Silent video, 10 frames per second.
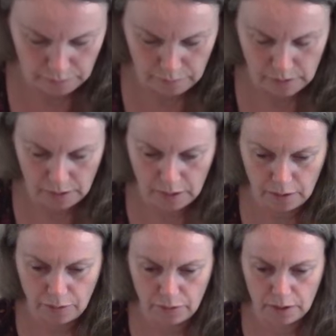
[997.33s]
the
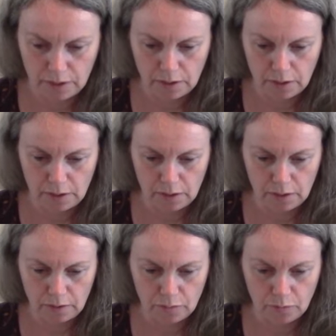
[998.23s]
increasing
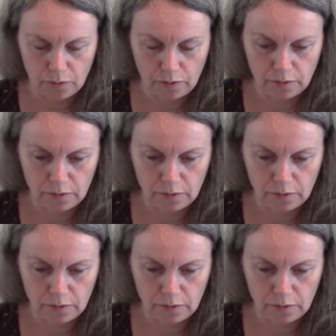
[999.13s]
is more